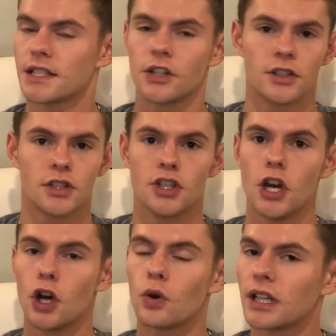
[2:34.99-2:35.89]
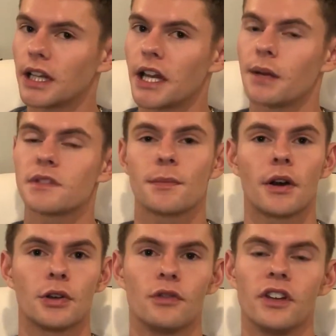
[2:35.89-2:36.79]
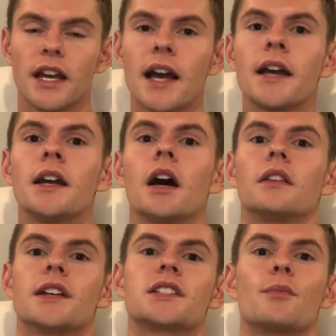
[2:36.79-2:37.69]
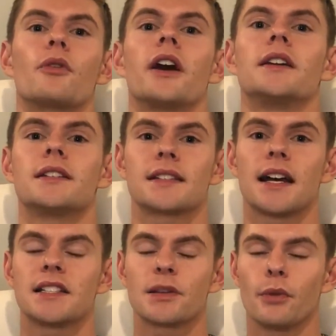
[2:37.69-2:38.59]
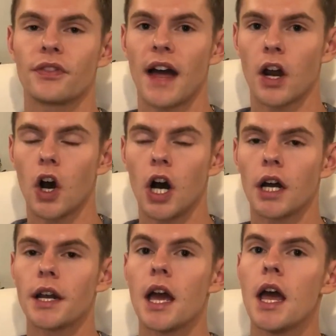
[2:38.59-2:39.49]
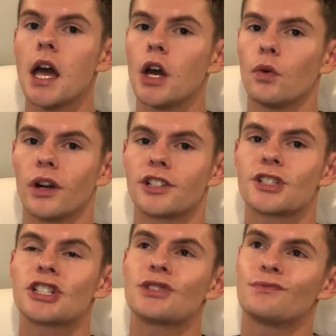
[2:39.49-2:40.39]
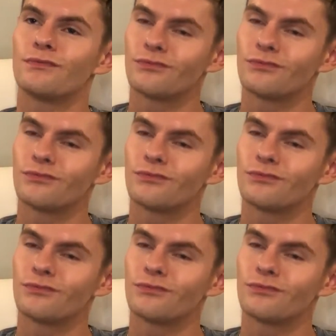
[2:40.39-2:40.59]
There's no claims about UVA unless the brand decides to put that on, which